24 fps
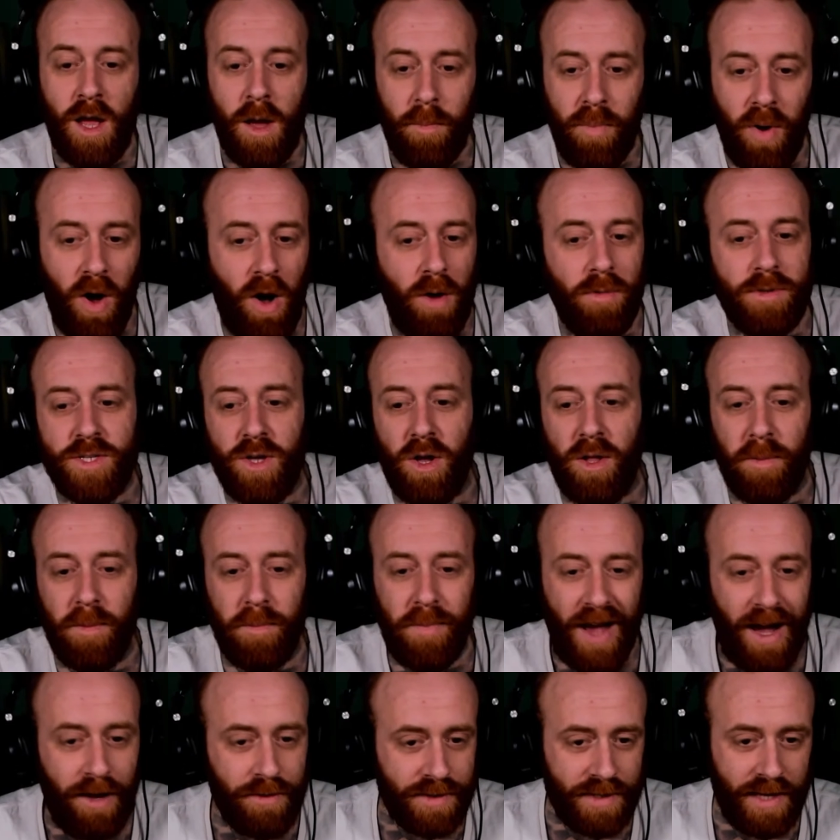Paul was all
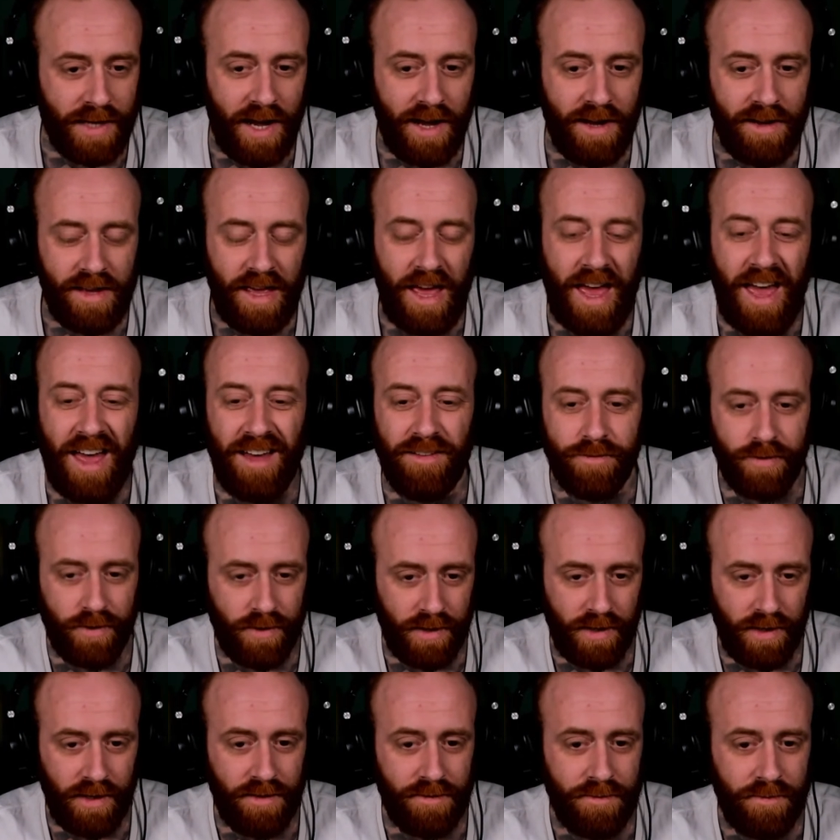about that
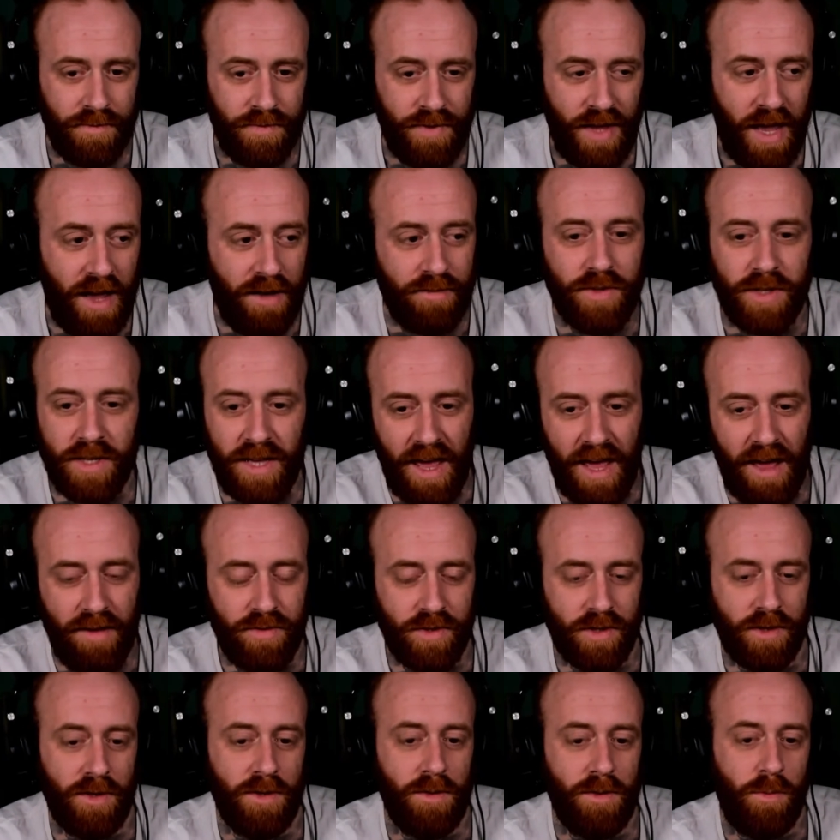heavily
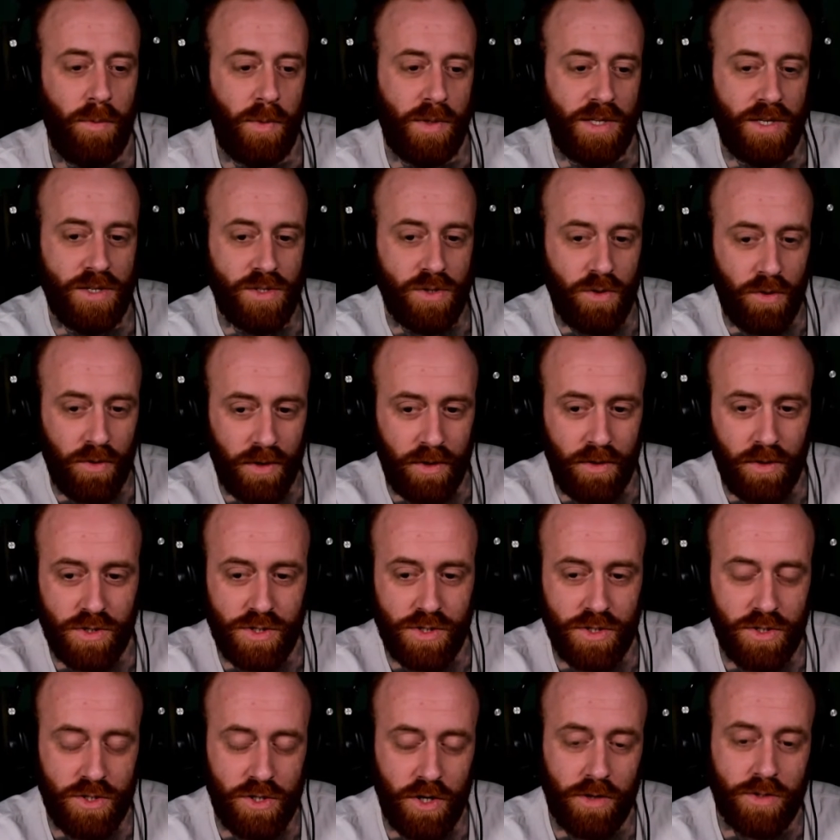with these early
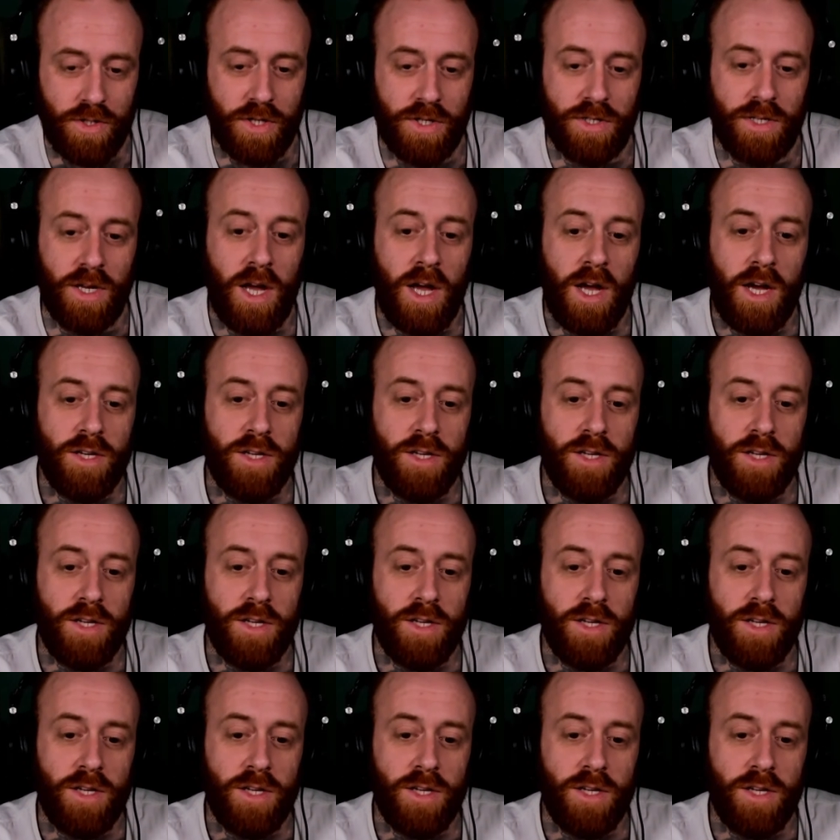Christian churches.